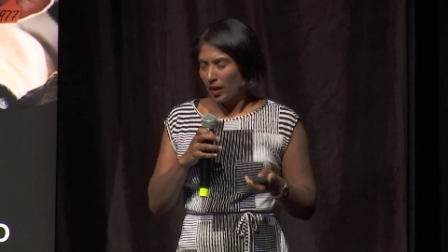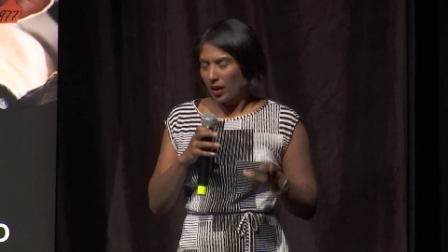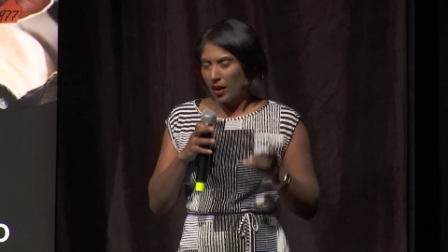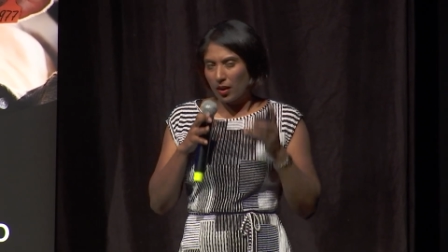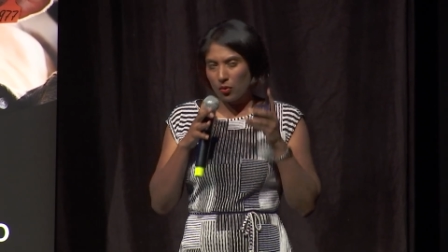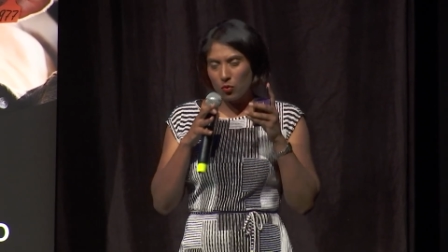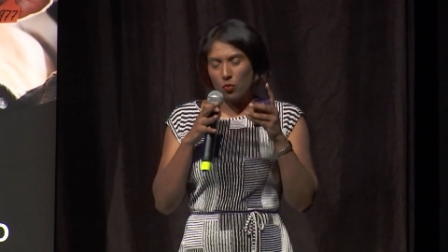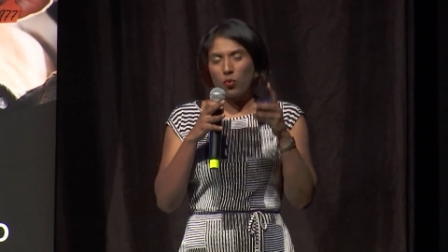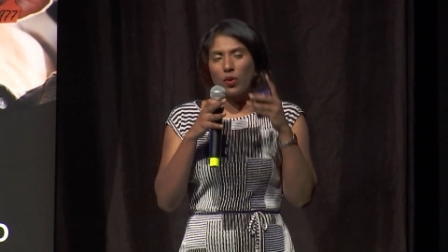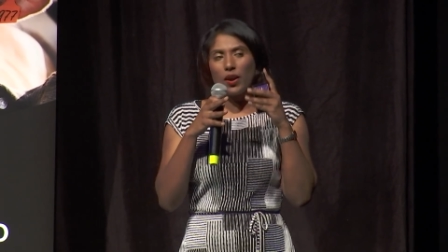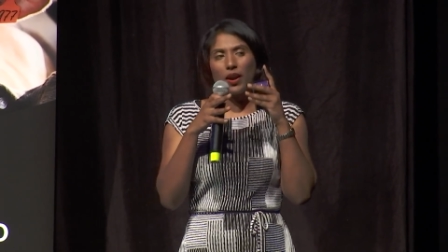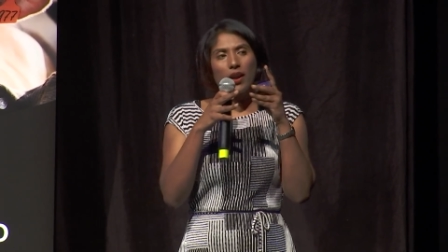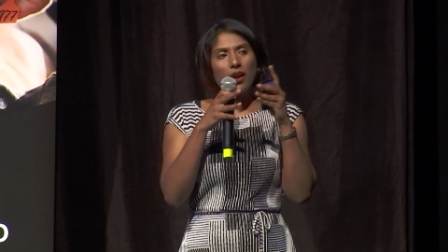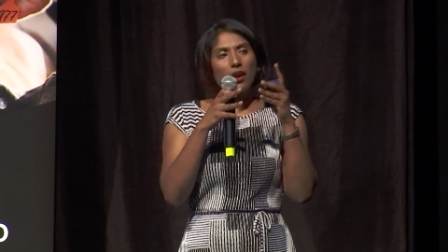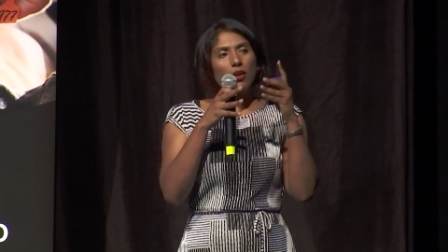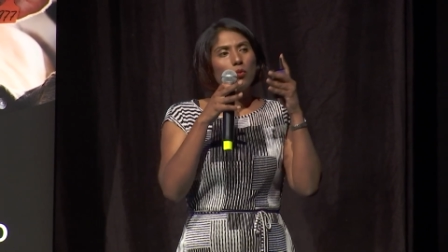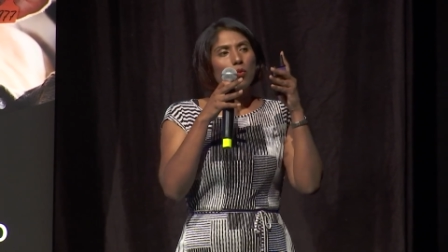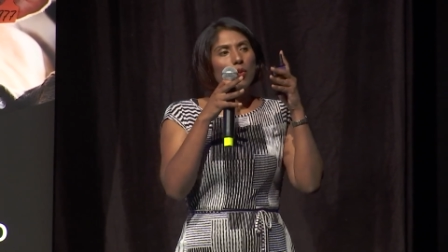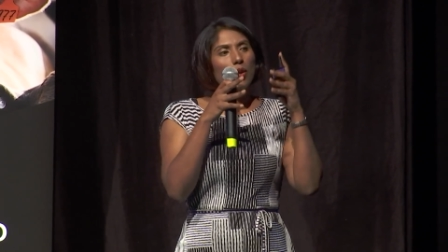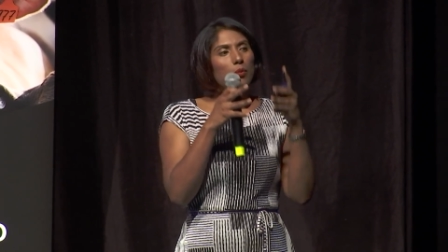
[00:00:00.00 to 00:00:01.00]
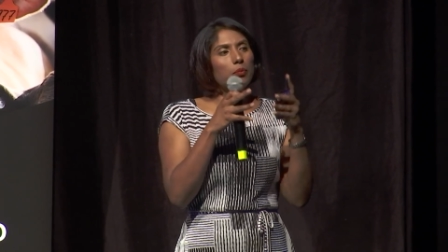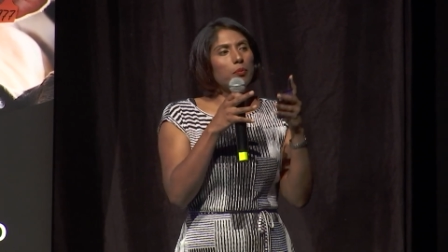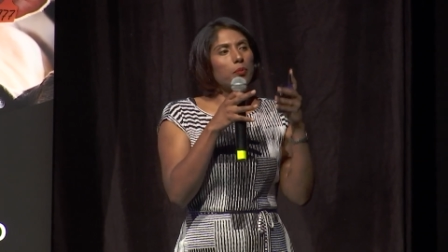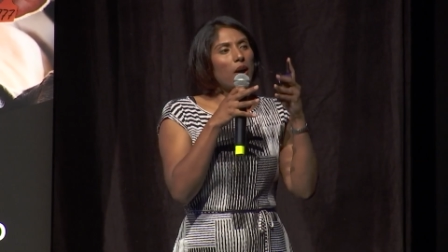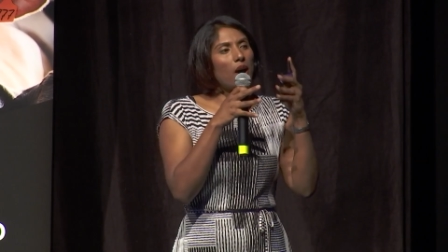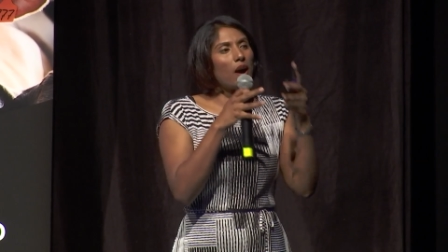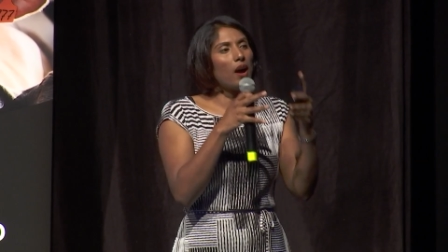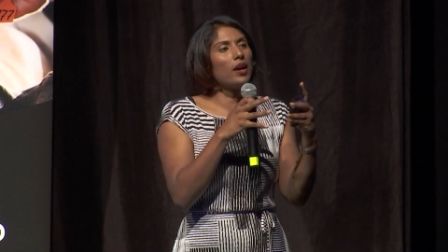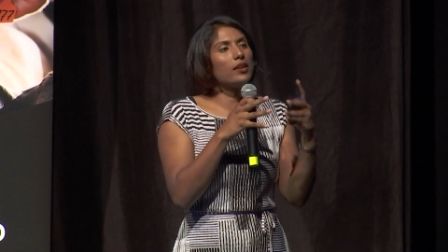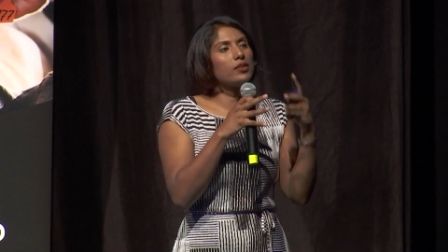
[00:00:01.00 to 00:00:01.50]
And what
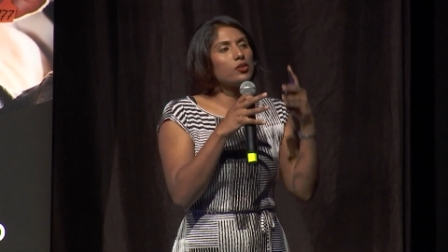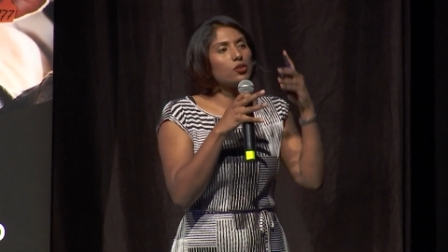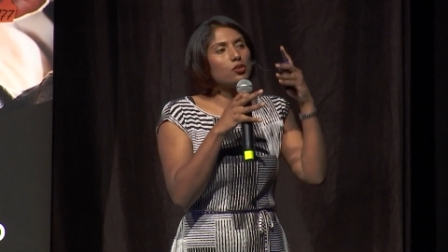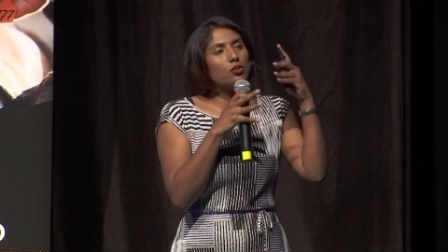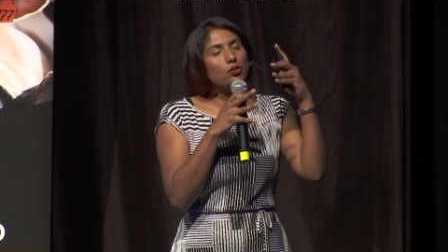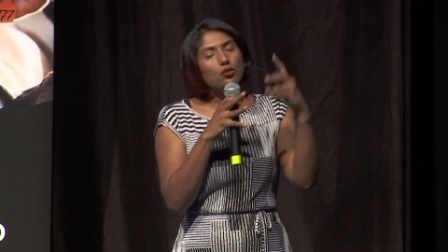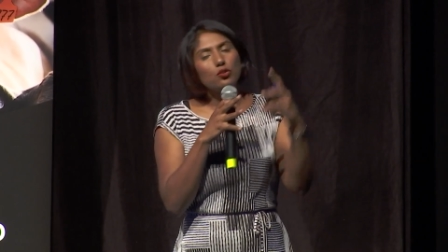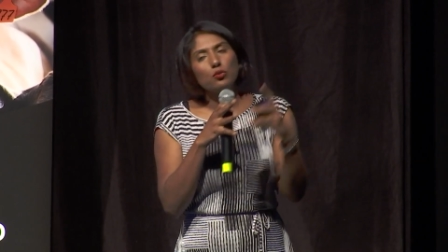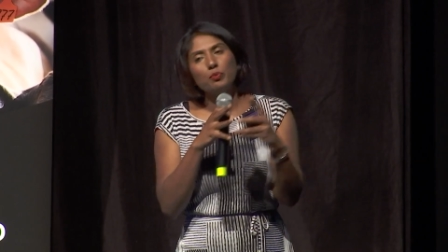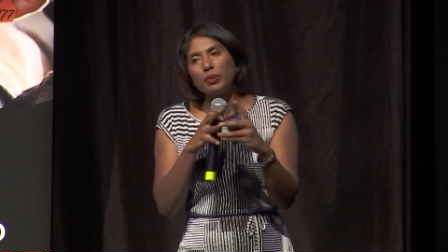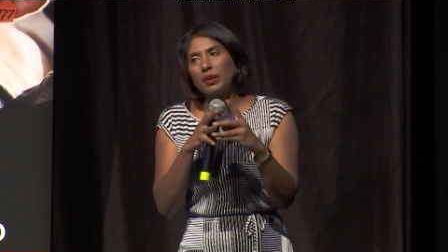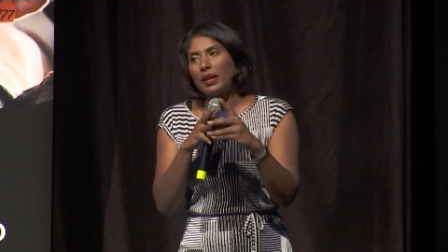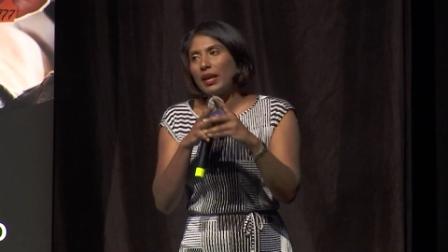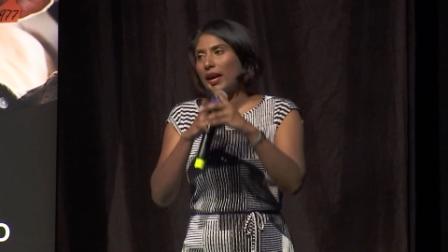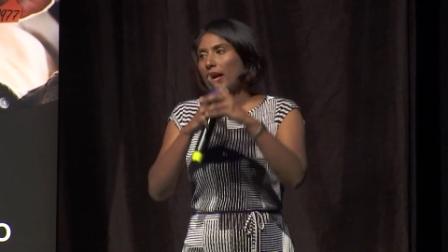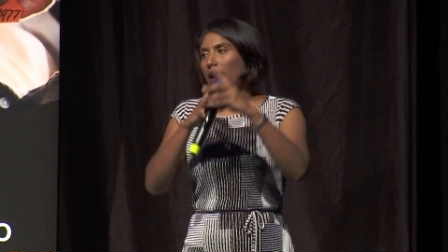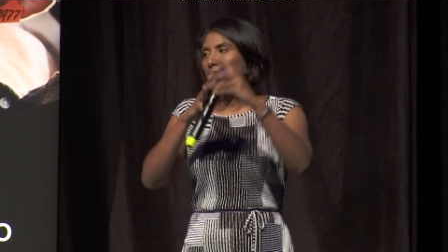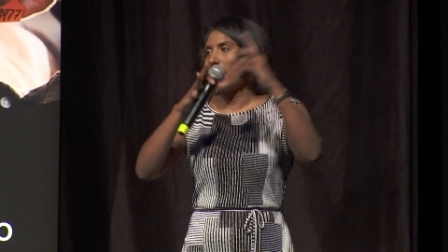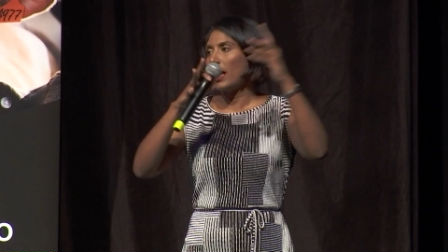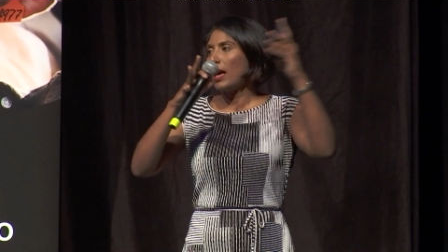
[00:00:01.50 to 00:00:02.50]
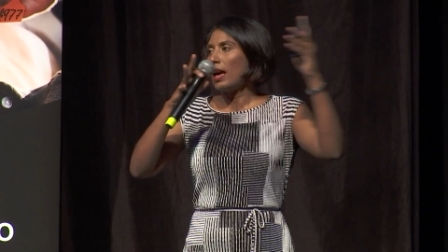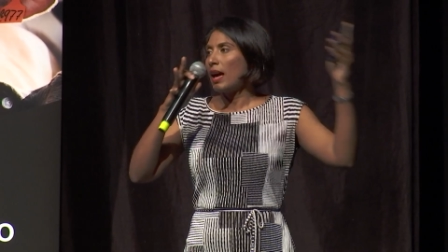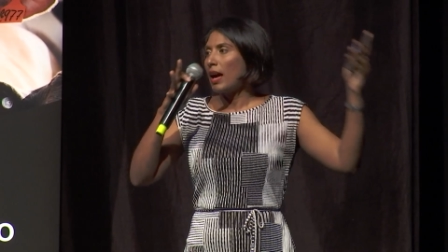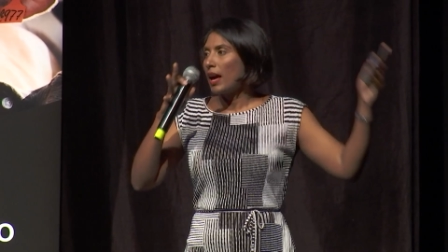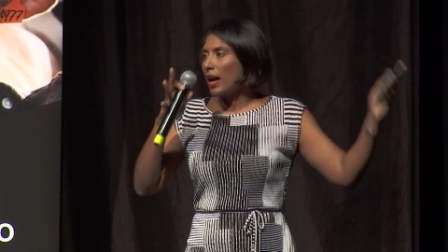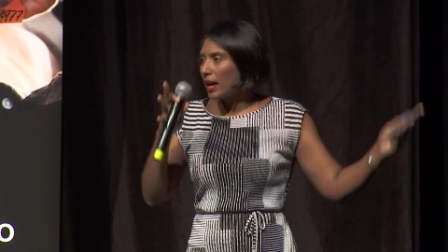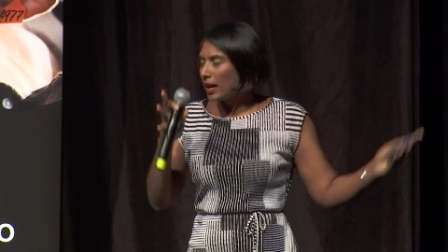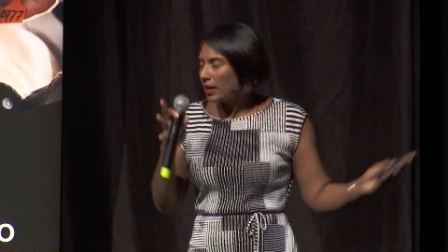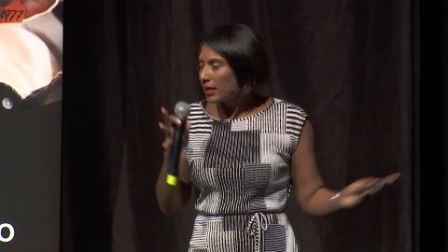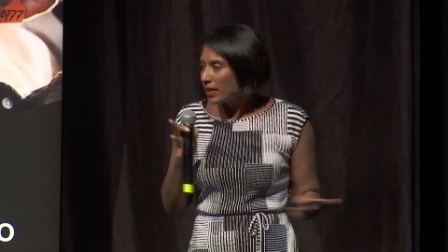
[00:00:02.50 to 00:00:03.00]
part do you play
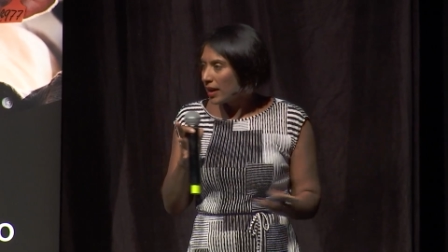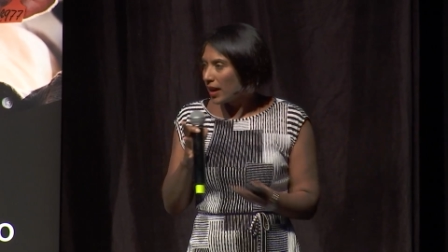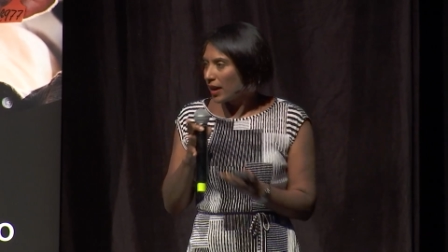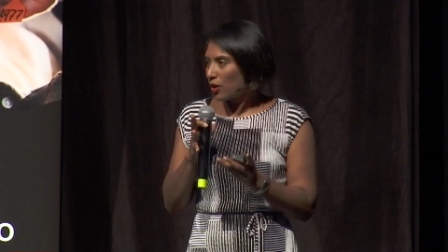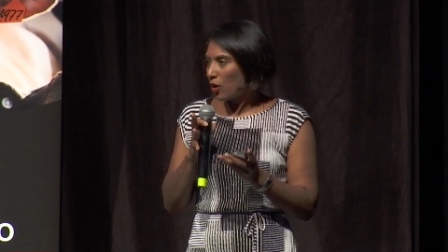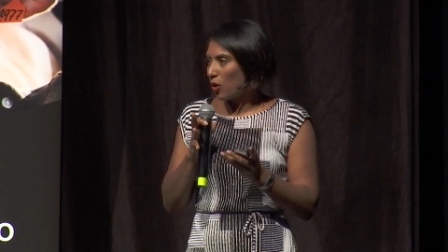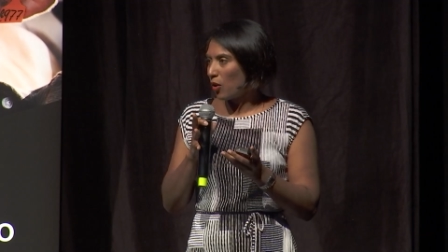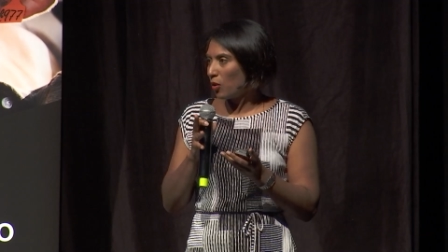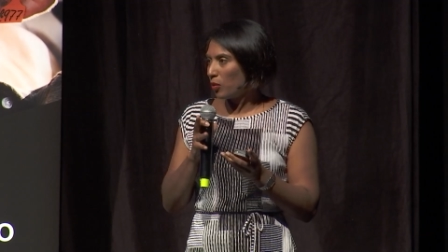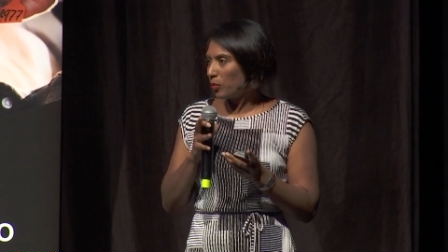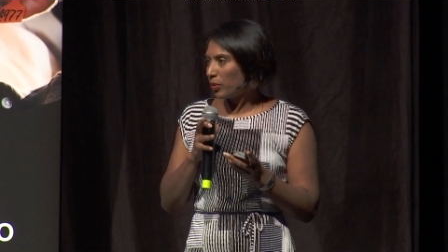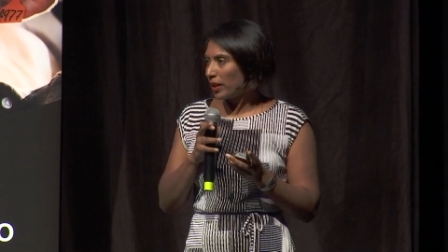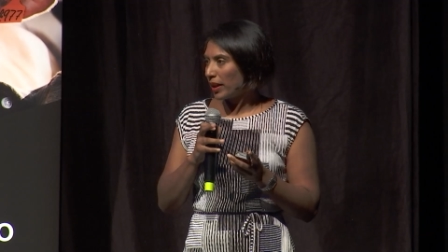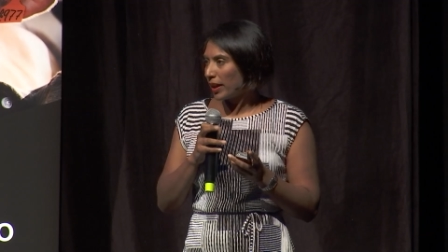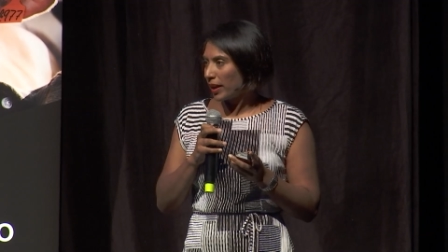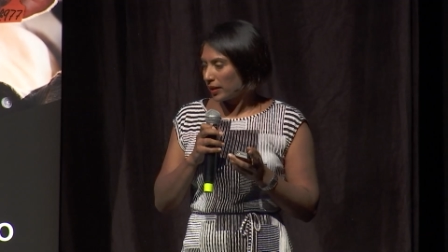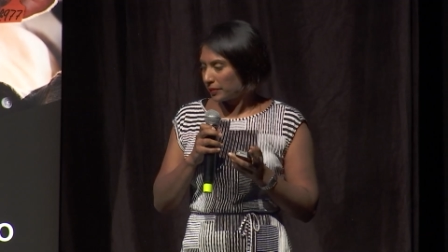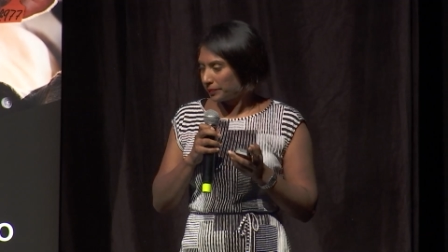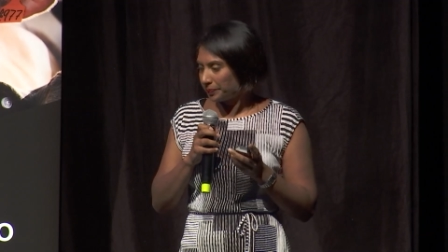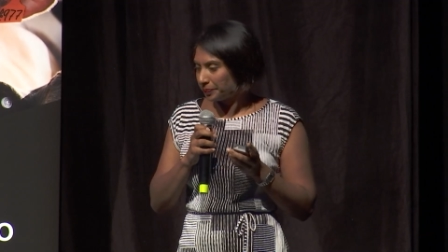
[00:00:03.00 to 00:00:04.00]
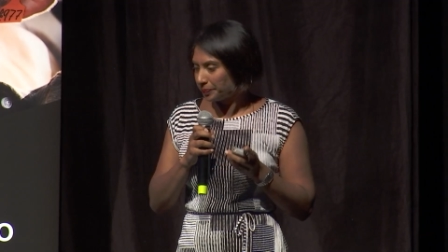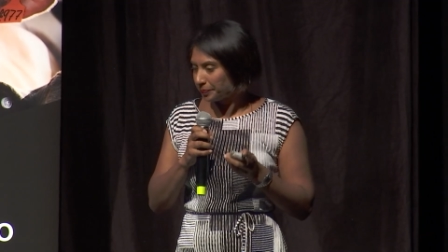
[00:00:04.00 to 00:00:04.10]
in that whole plate?